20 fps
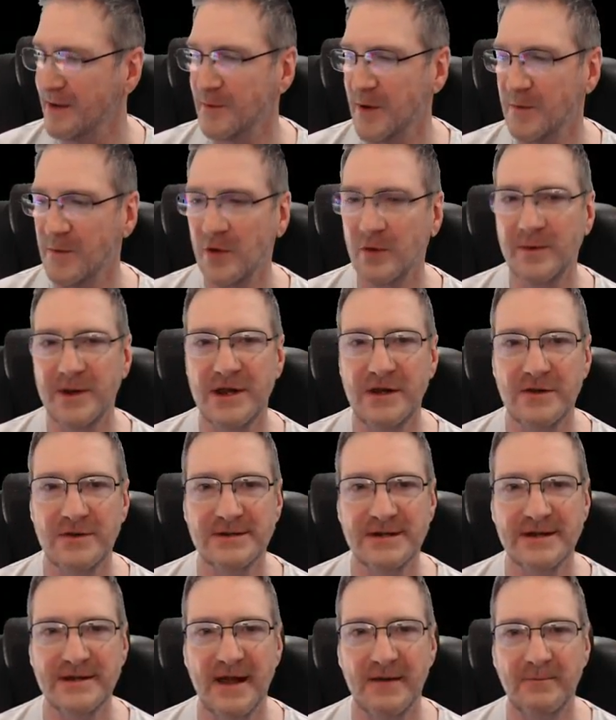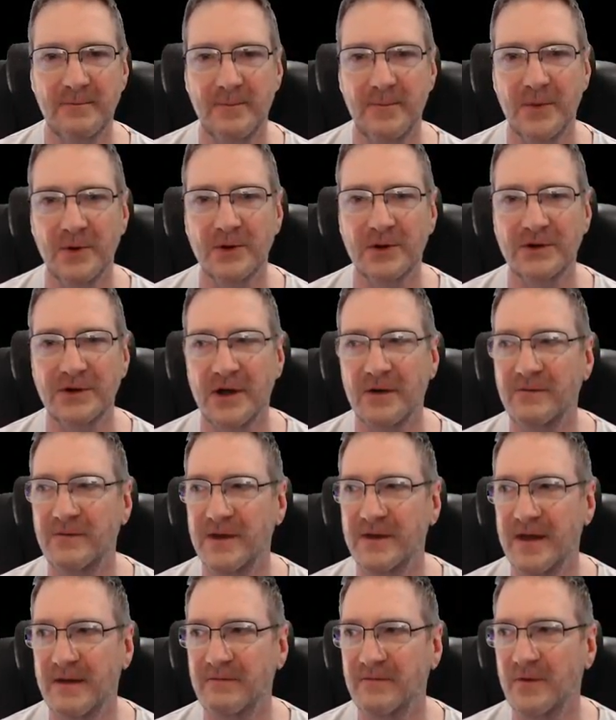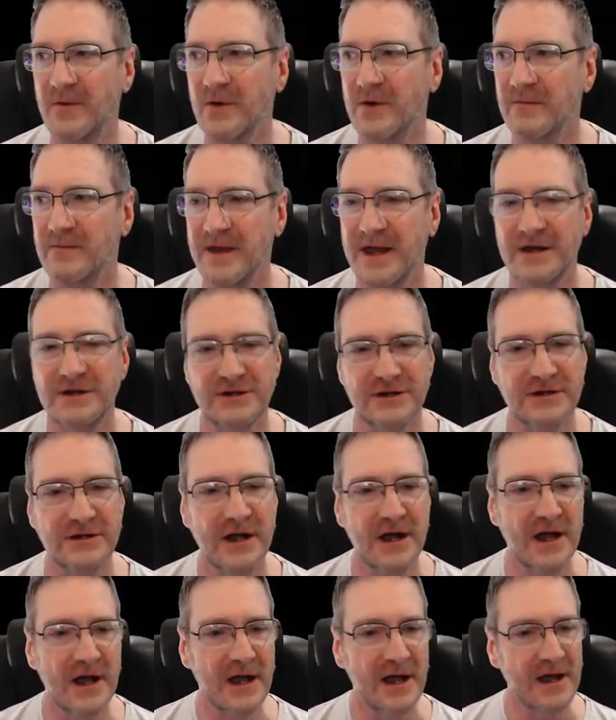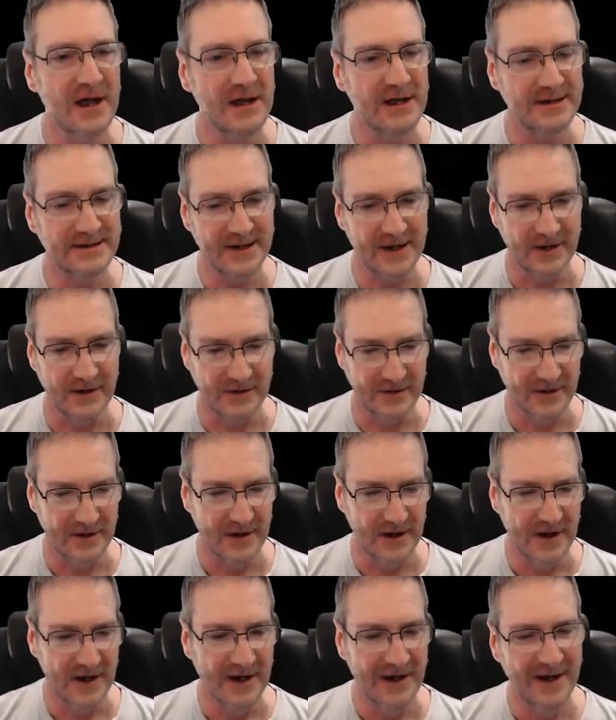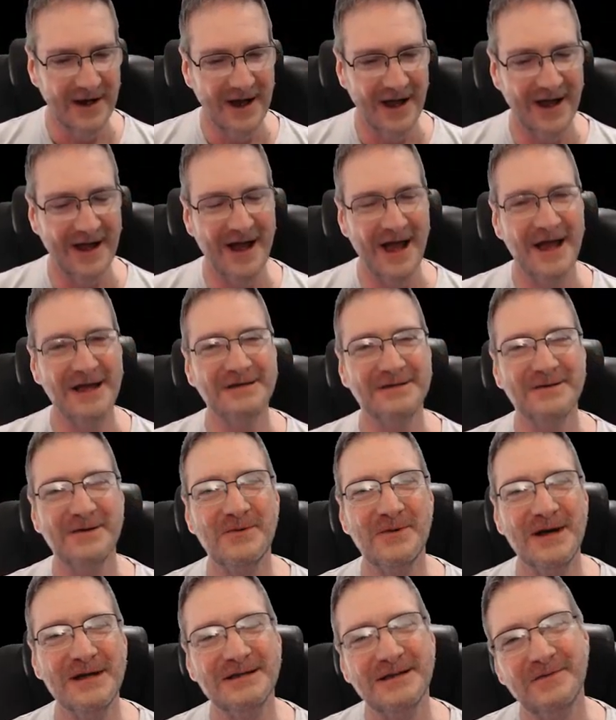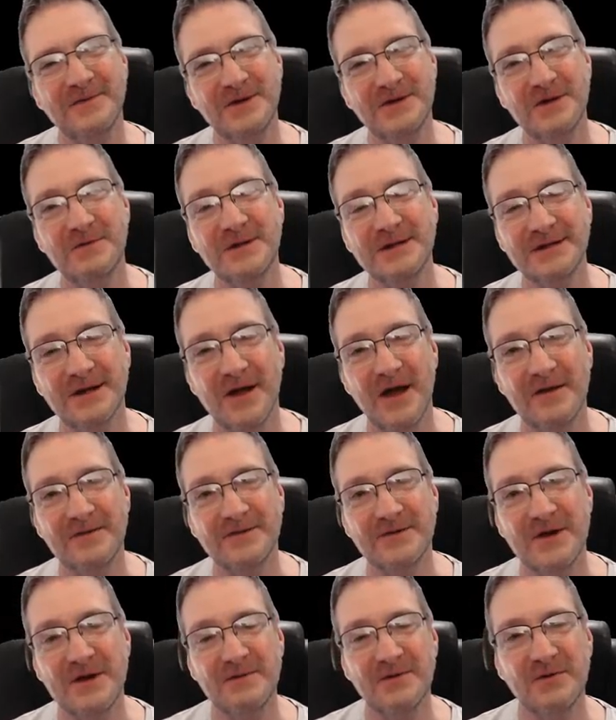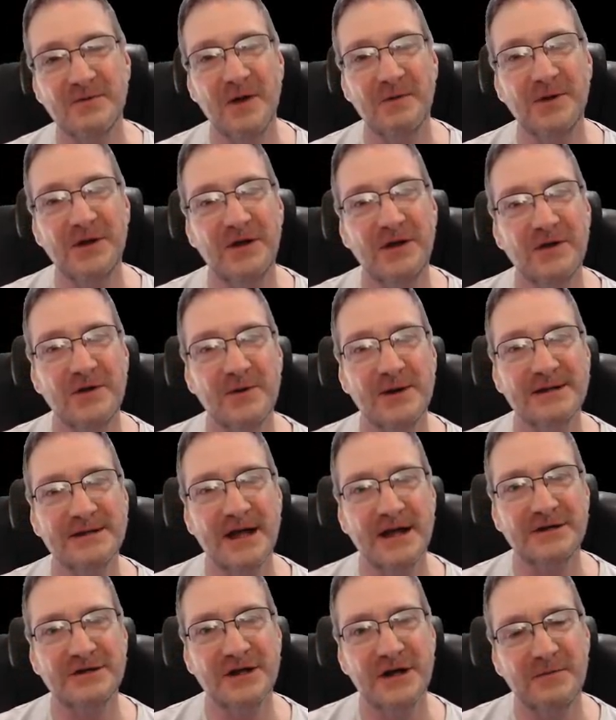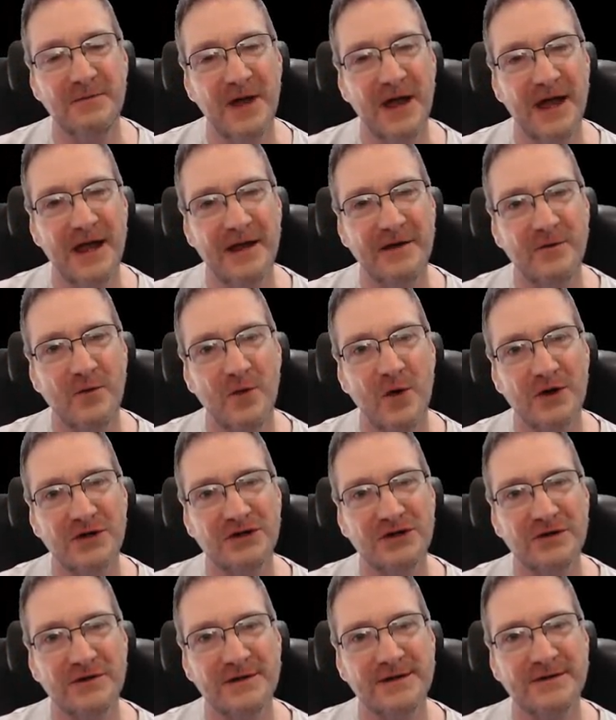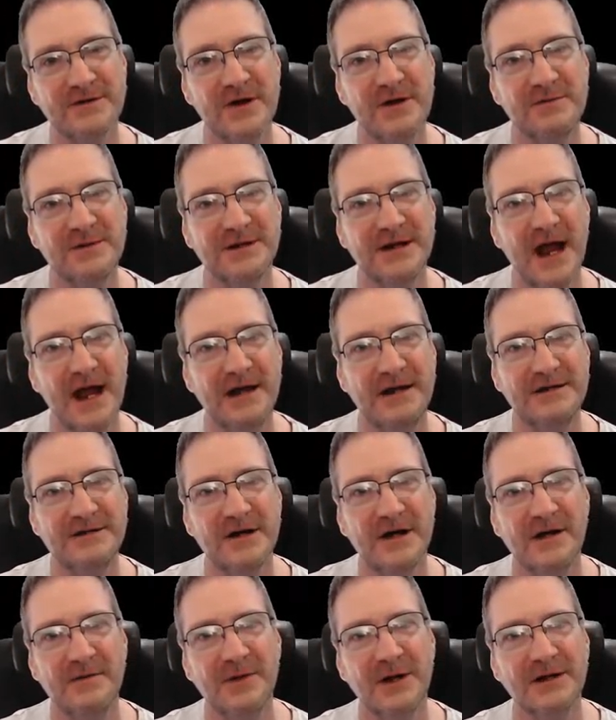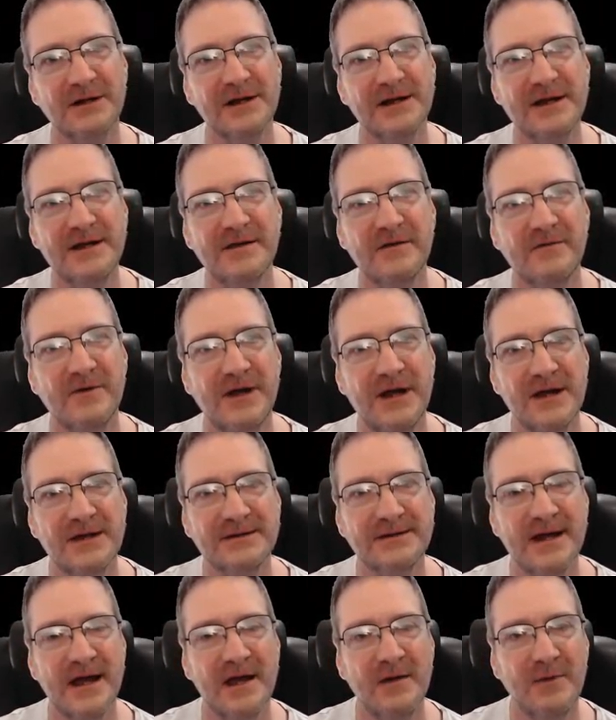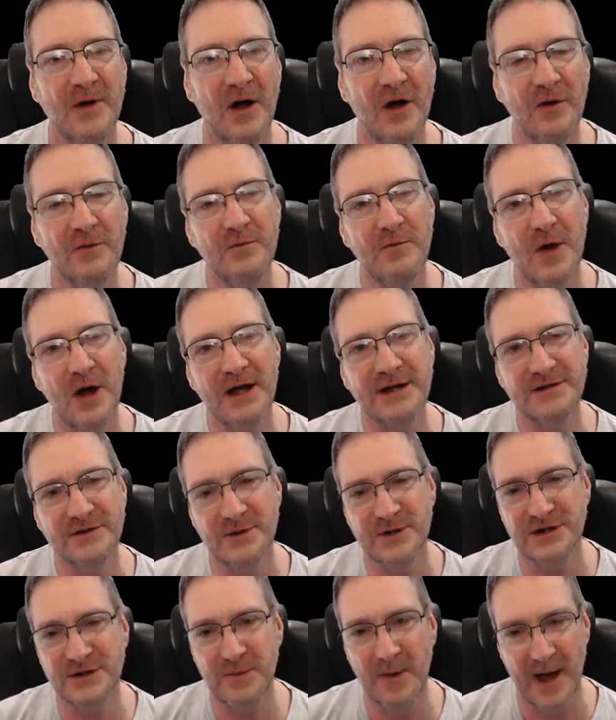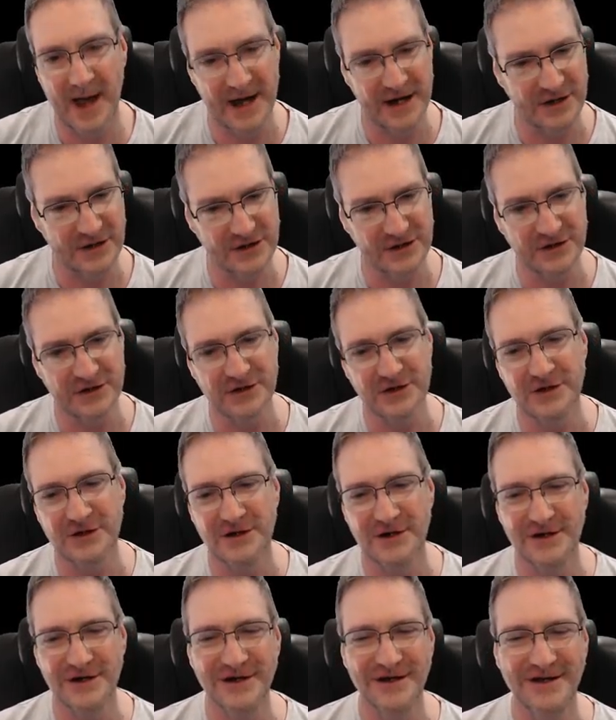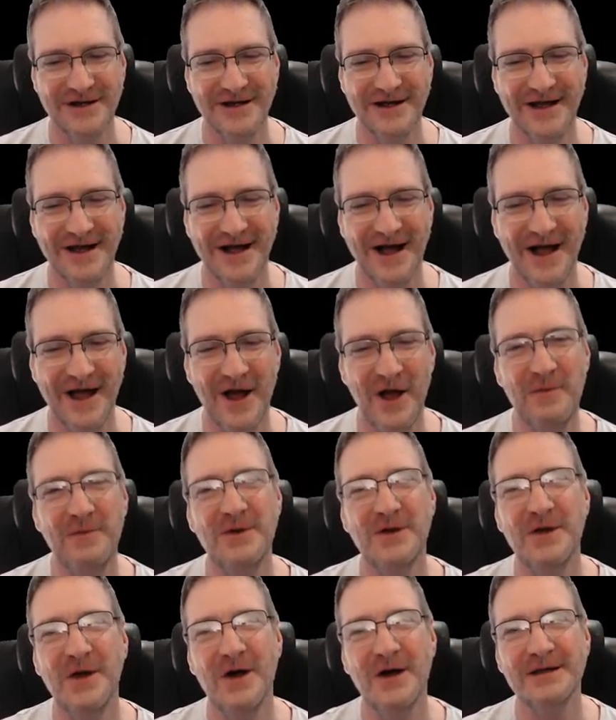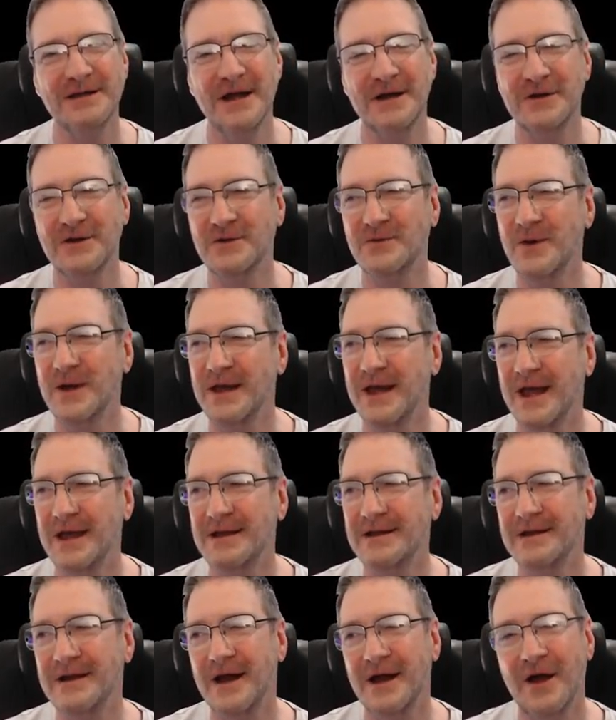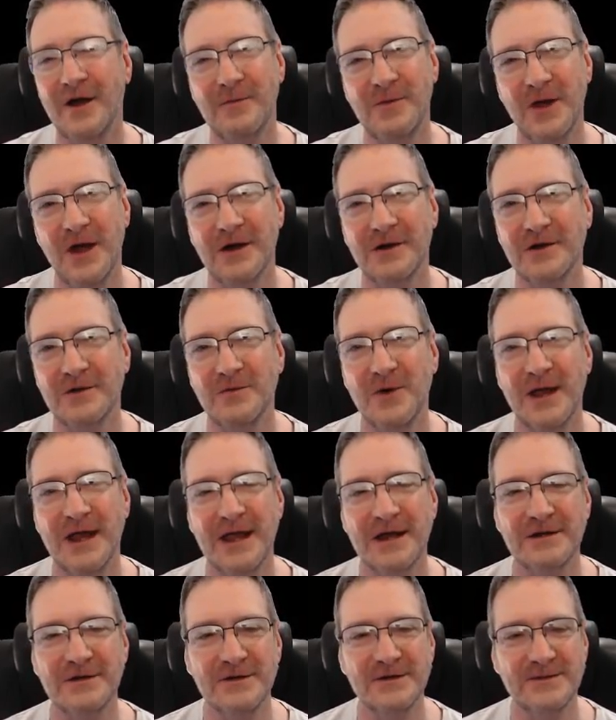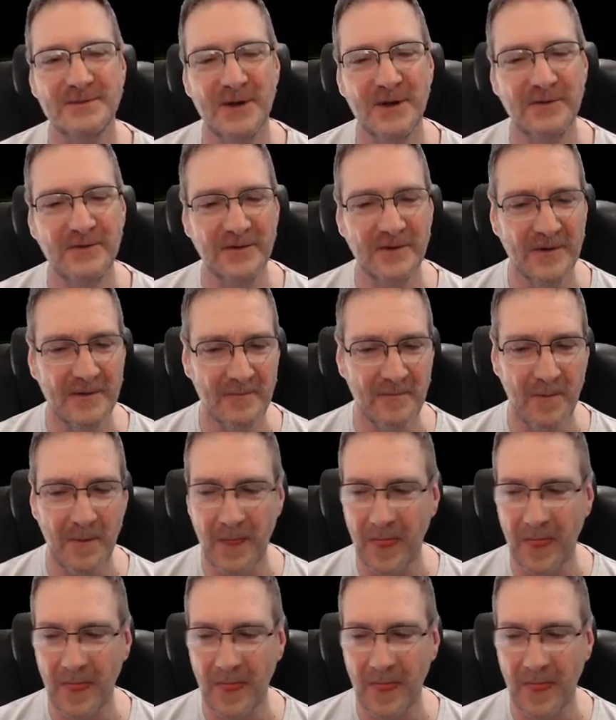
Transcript: And we will be using that build of that fork of the engine. So, as always, if you do miss the live streams, remember you can always catch up and watch the streams at any time by clicking the videos tab on my Twitch page. I hope you guys had a good weekend, and I hope you had a good weekend too, Smurf.